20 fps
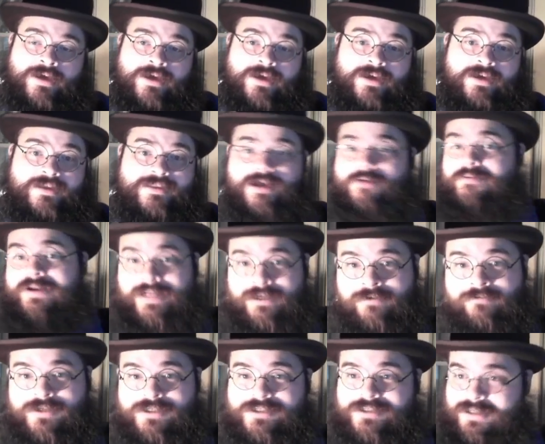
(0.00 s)
that would
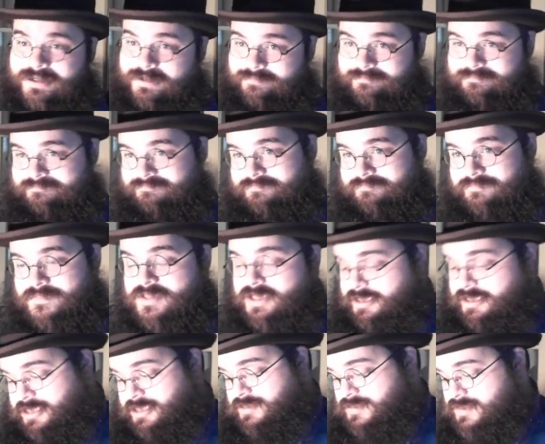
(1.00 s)
interest them,
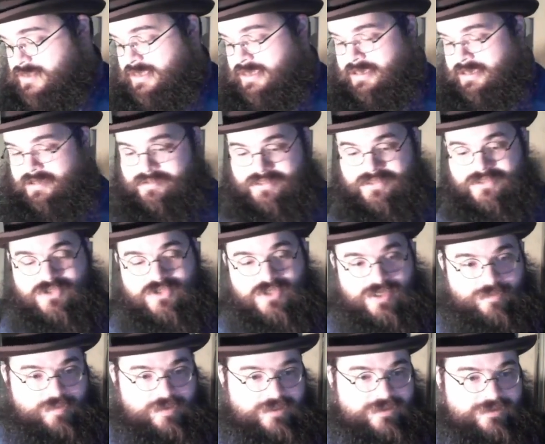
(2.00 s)
such as the
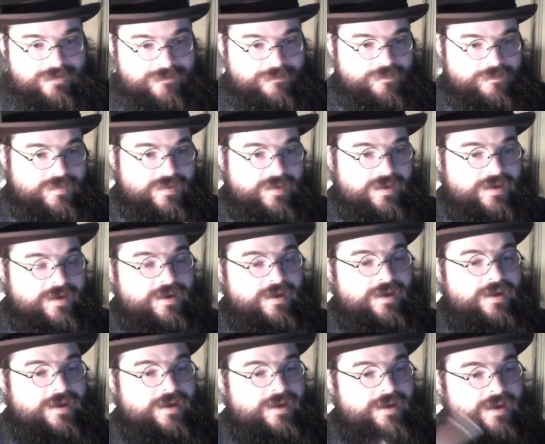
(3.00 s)
snipping,
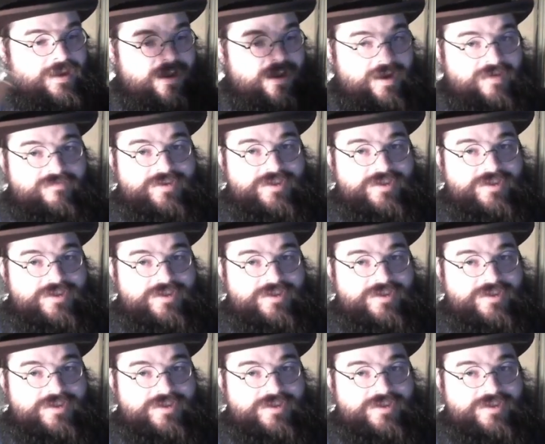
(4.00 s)
of the